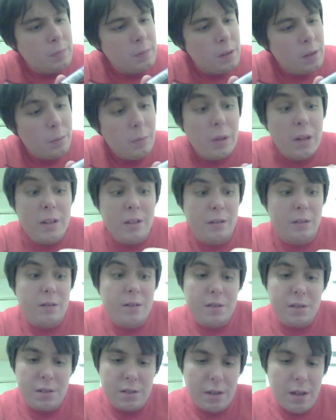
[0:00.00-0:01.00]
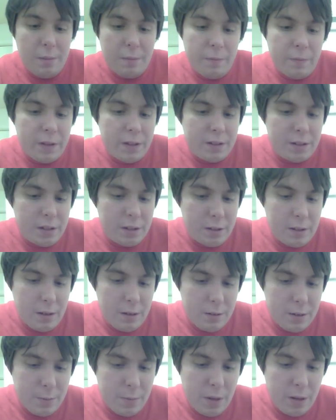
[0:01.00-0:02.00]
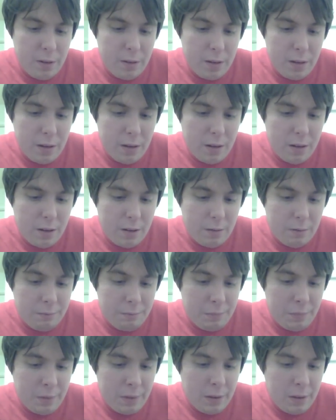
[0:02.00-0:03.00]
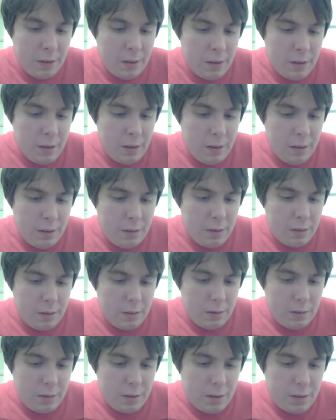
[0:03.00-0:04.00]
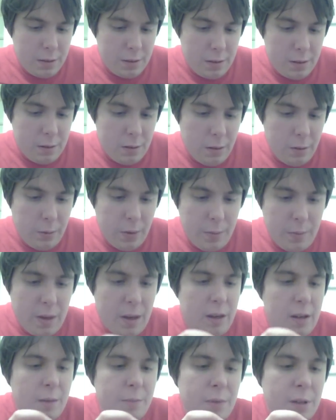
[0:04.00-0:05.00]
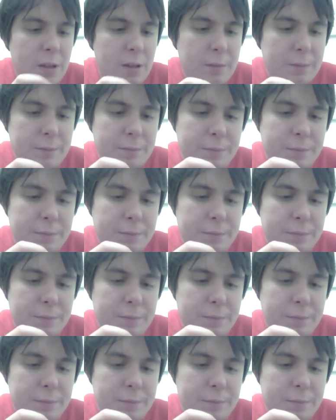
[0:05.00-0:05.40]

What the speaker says: But there is some venting there. It's better than none. Adjust this all the way back up again.